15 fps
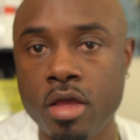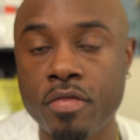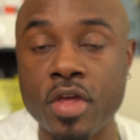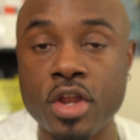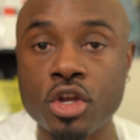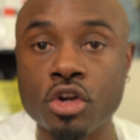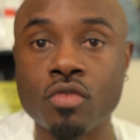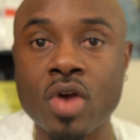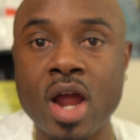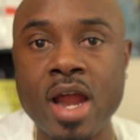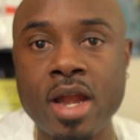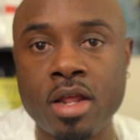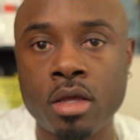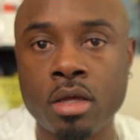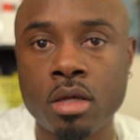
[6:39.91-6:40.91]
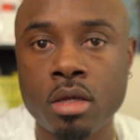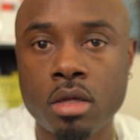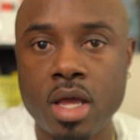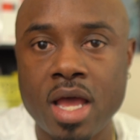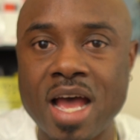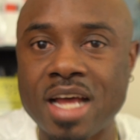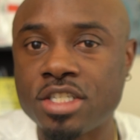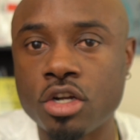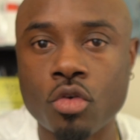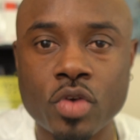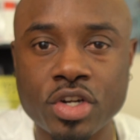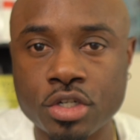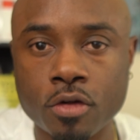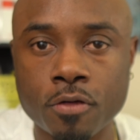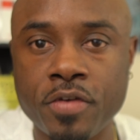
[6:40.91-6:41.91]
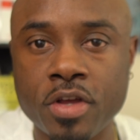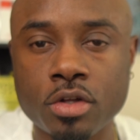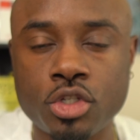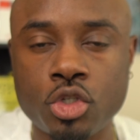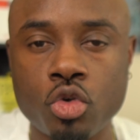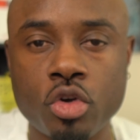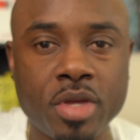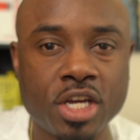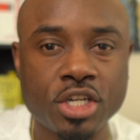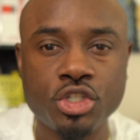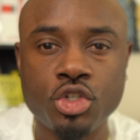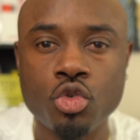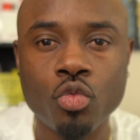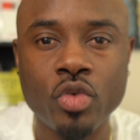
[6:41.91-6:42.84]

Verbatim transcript: then your writing has an original feel to it because you